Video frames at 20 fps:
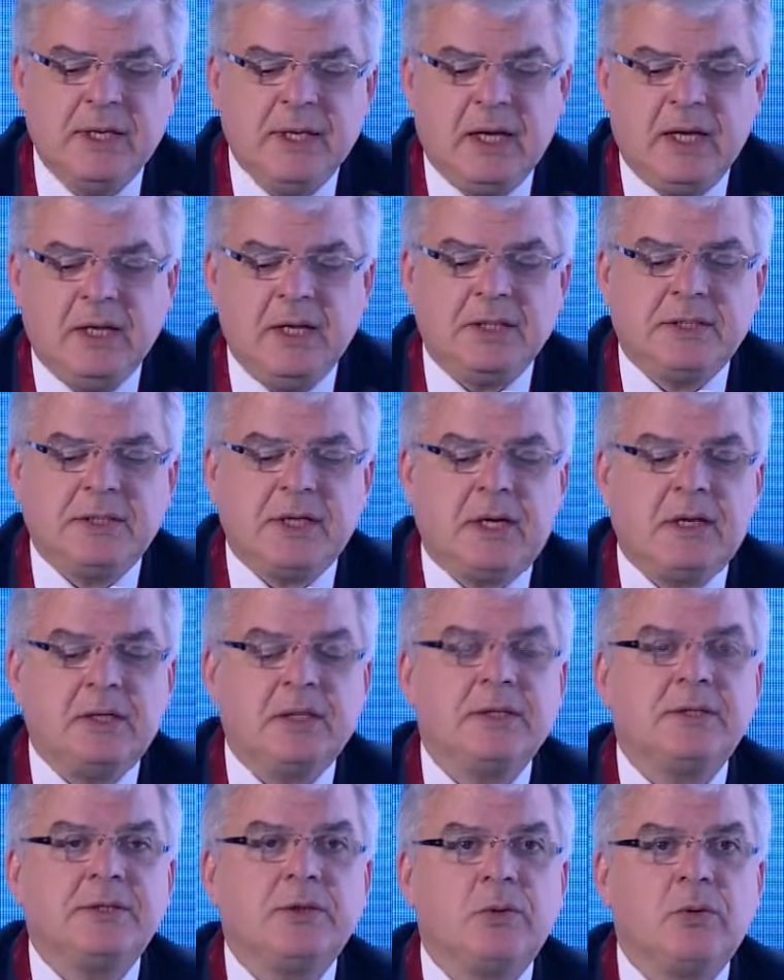and these are the
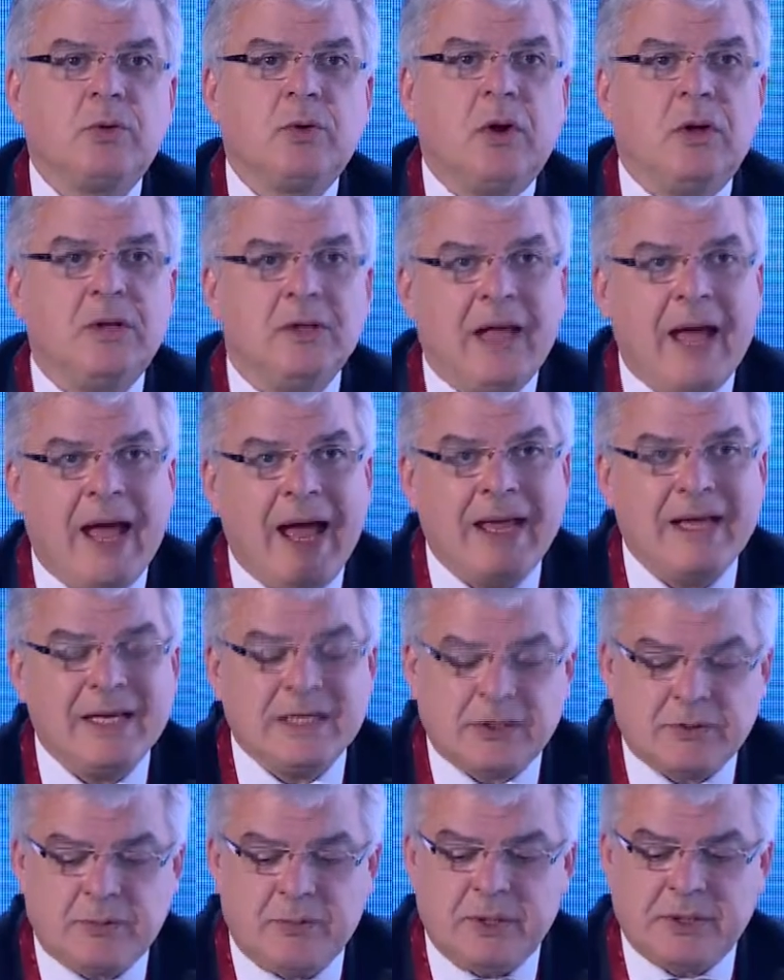so-called
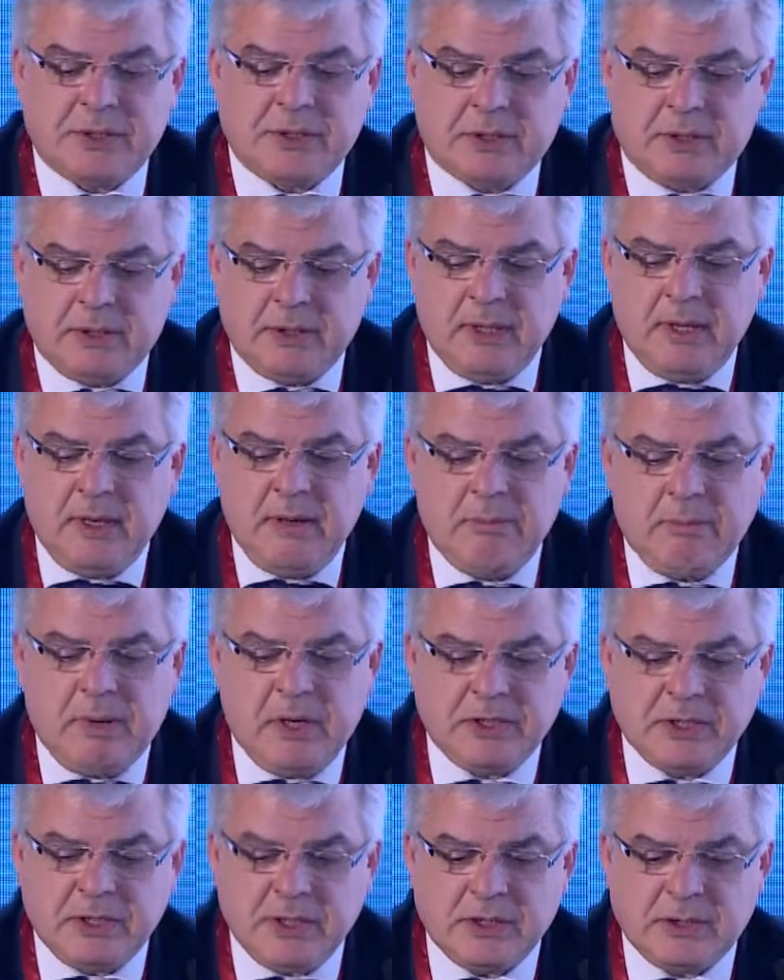highest risk
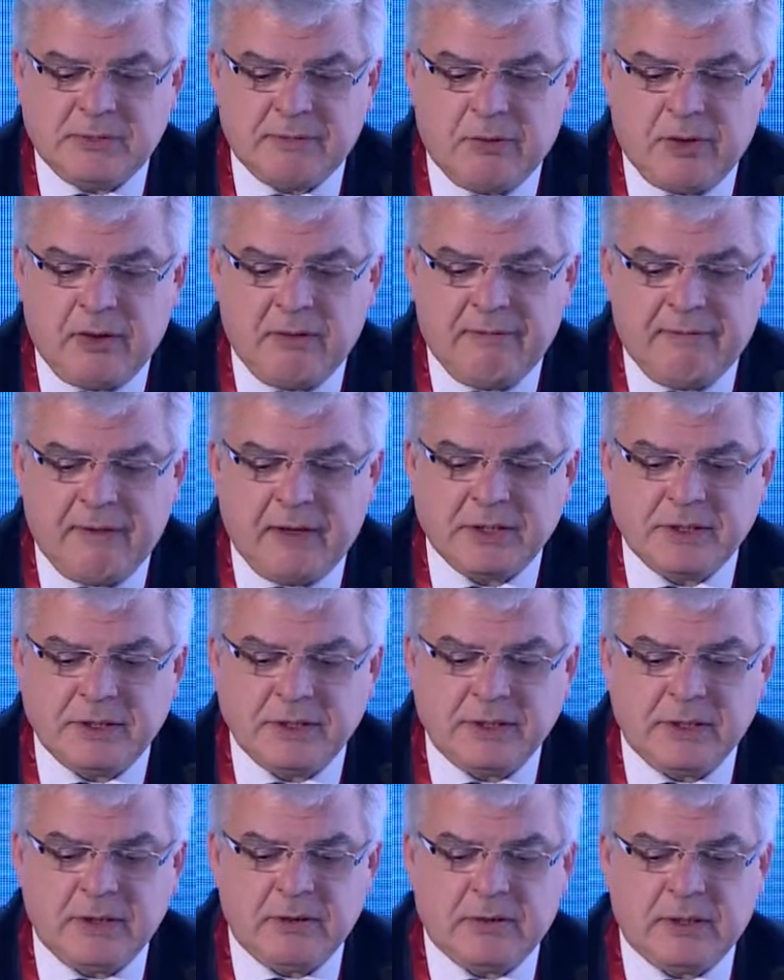patients for
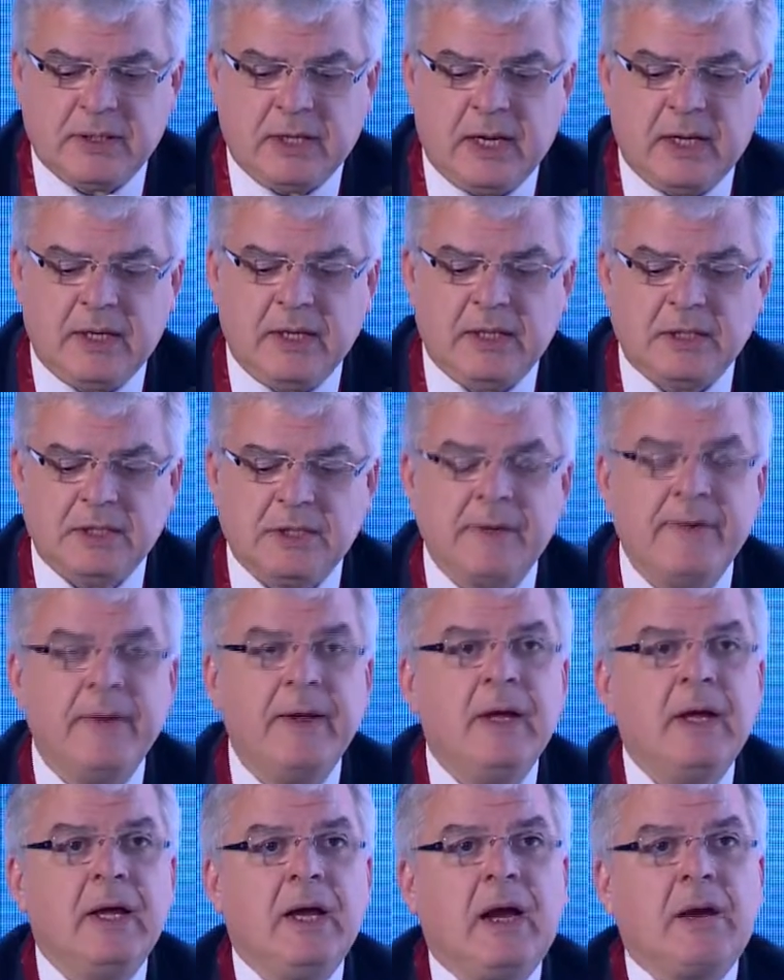infectious endocarditis,
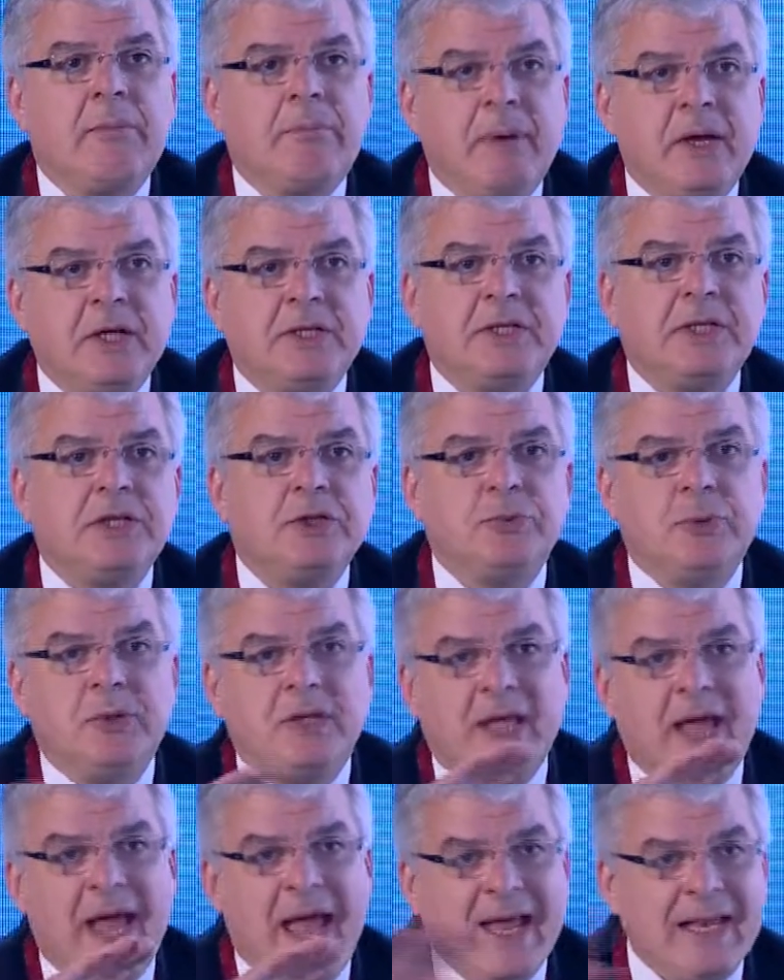are patients with
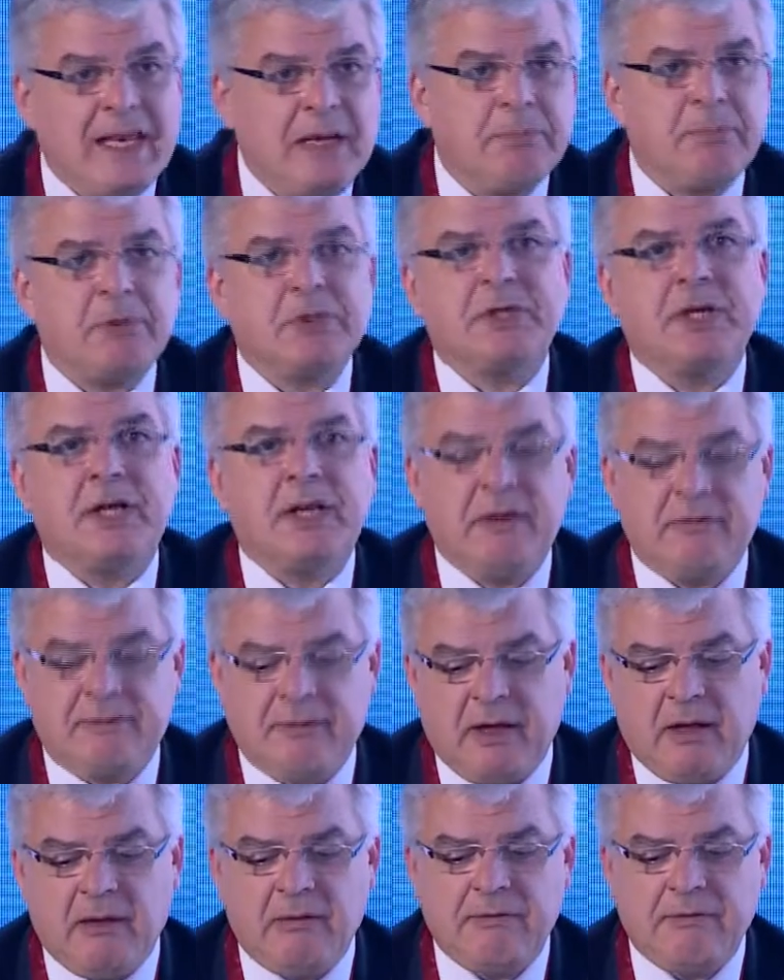any prosthetic
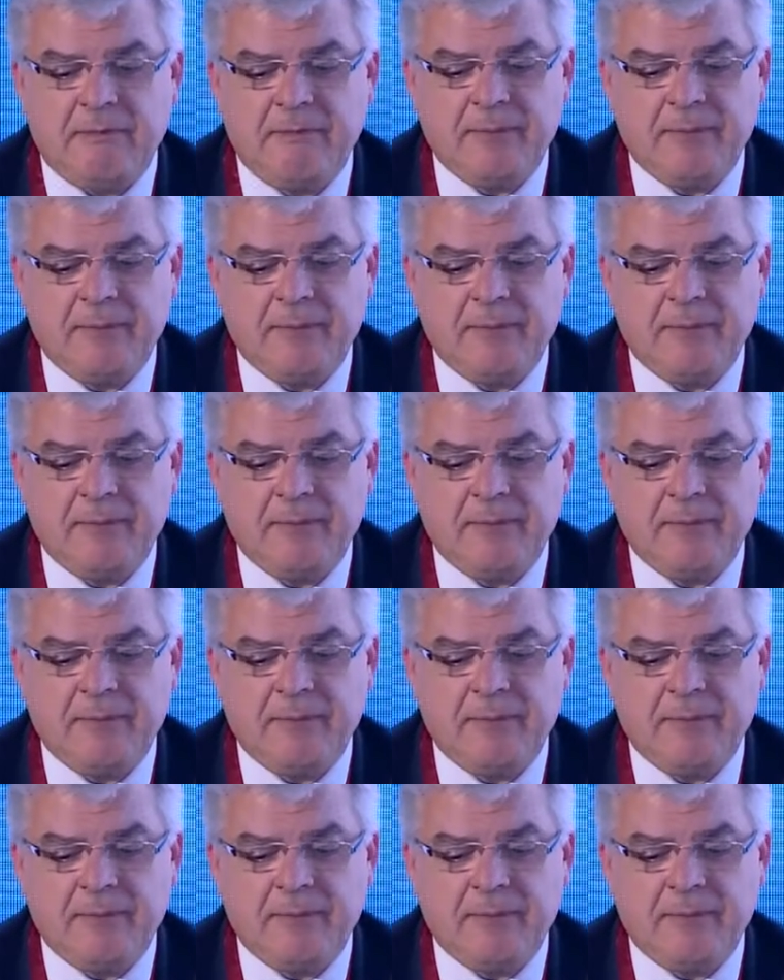valve,